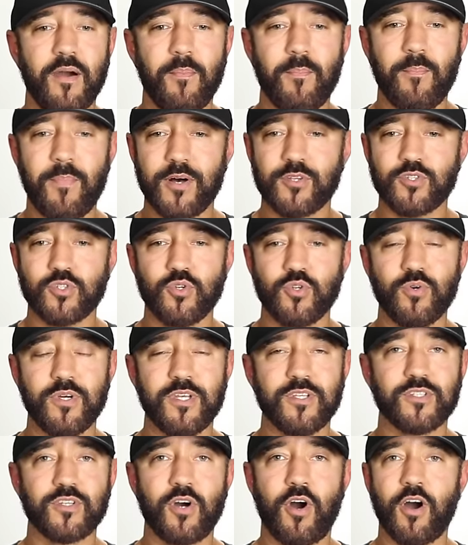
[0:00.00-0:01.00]
Muscle
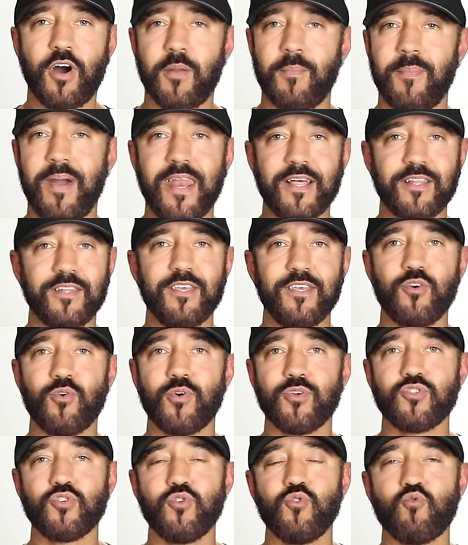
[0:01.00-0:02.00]
is automatically
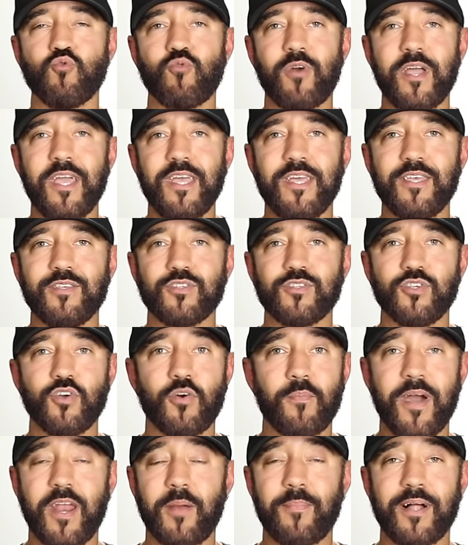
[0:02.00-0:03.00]
going to raise
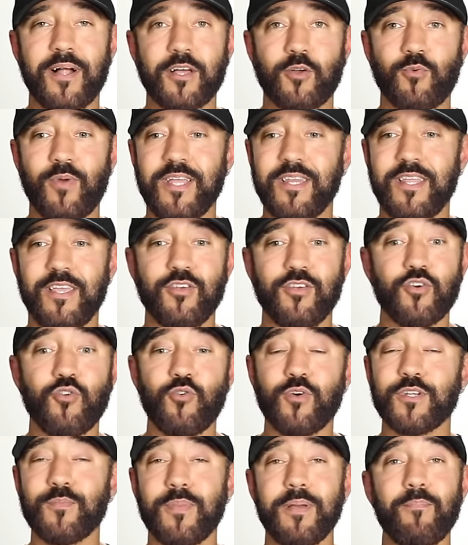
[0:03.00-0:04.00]
your metabolic rate, and you're
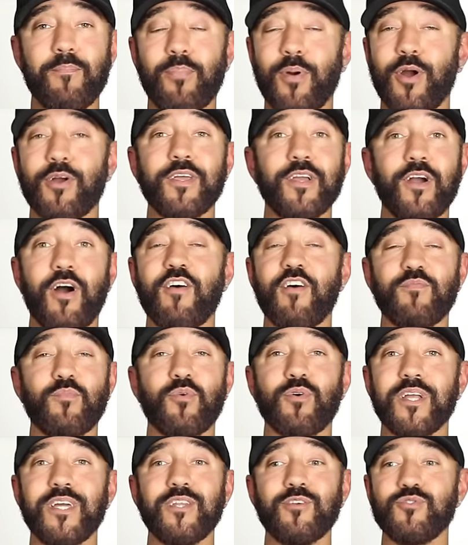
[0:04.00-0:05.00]
going to be burning off
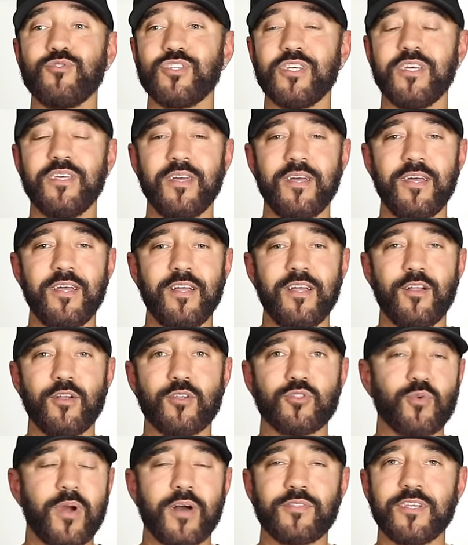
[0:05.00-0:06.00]
more energy
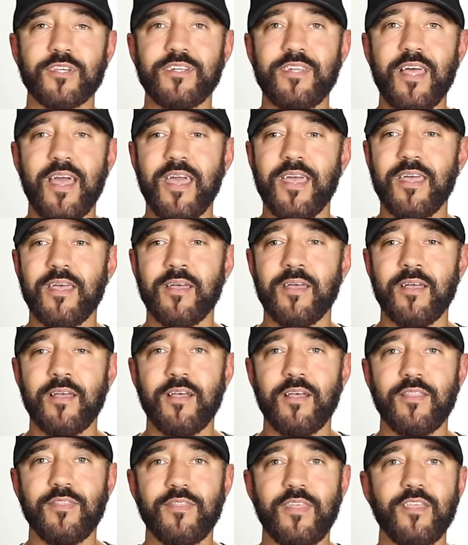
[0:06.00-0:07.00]
throughout the day
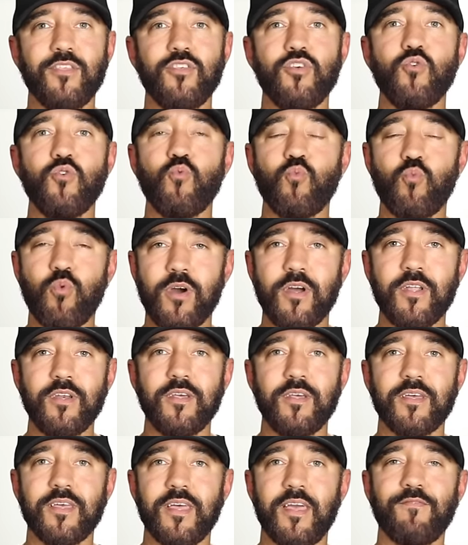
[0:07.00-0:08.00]
than you
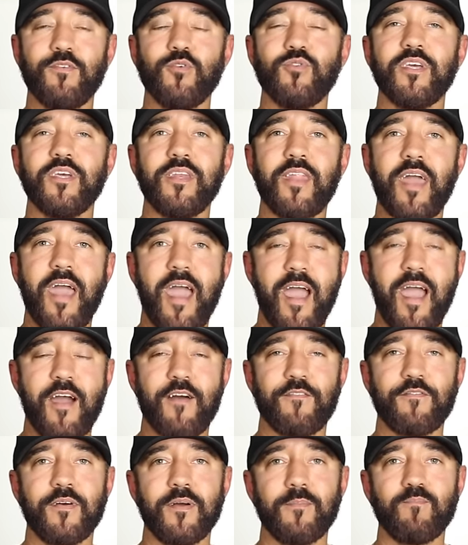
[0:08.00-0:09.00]
would if you didn't
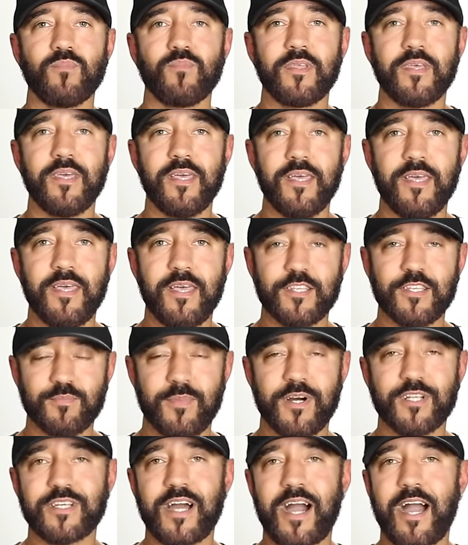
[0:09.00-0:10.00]
have as
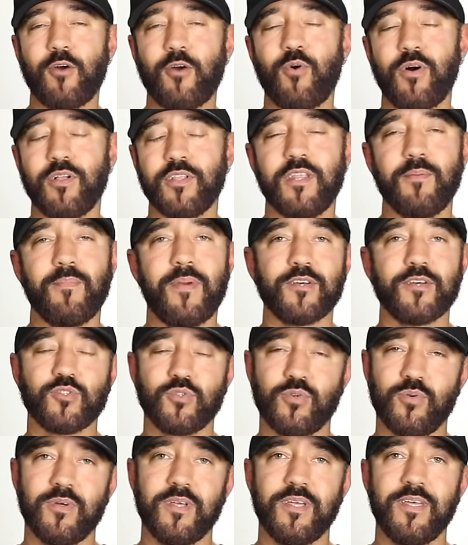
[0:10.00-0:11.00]
much high quality
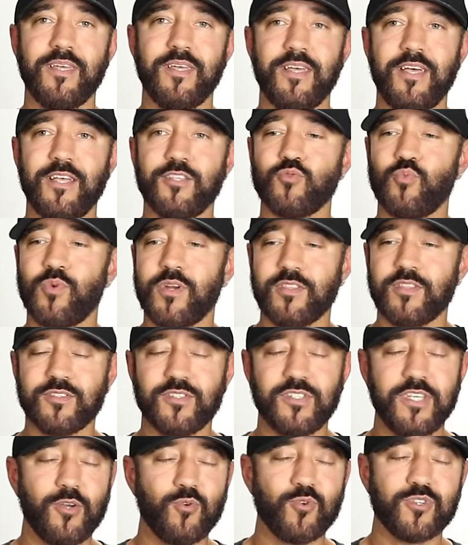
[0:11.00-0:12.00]
muscle. It's one of the
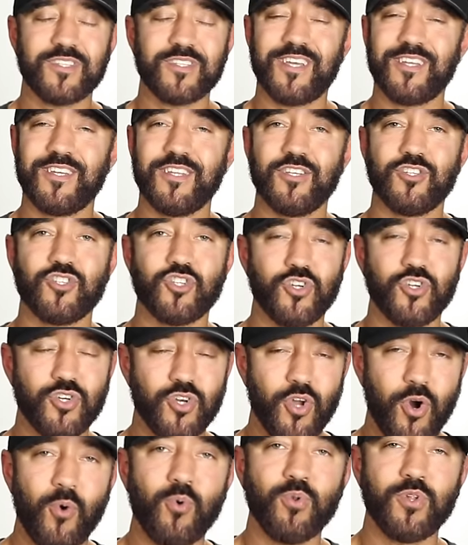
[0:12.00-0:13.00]
secrets that should
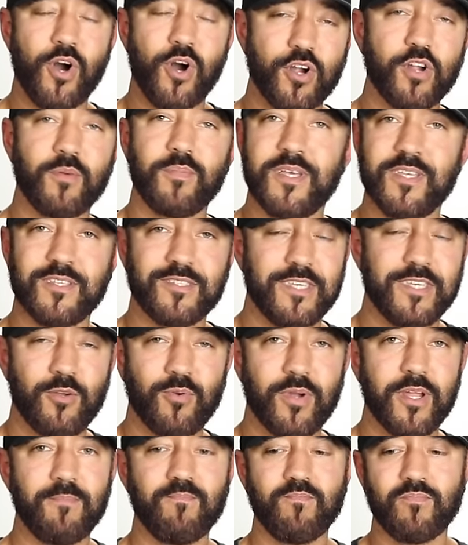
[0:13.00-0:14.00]
no longer be a
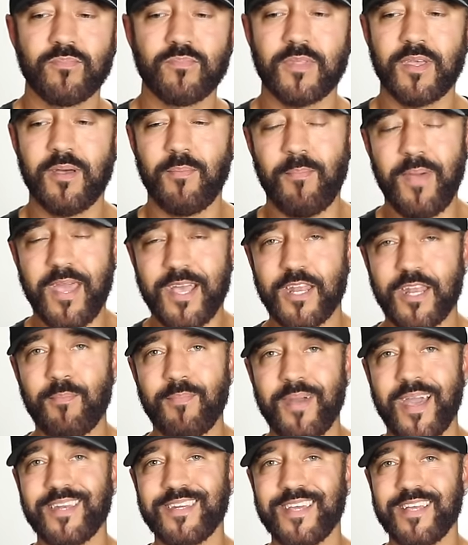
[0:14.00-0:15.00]
secret. Make it a
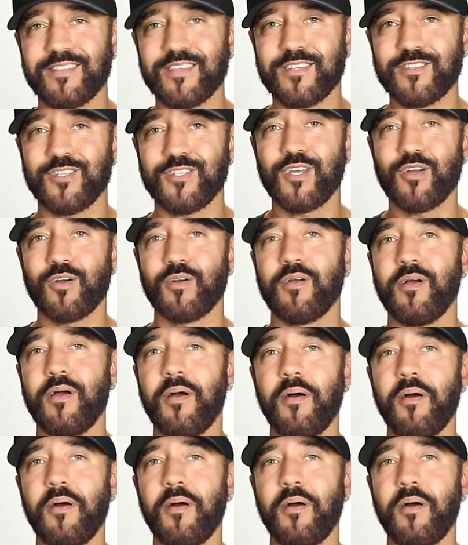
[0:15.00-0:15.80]
mandate this year.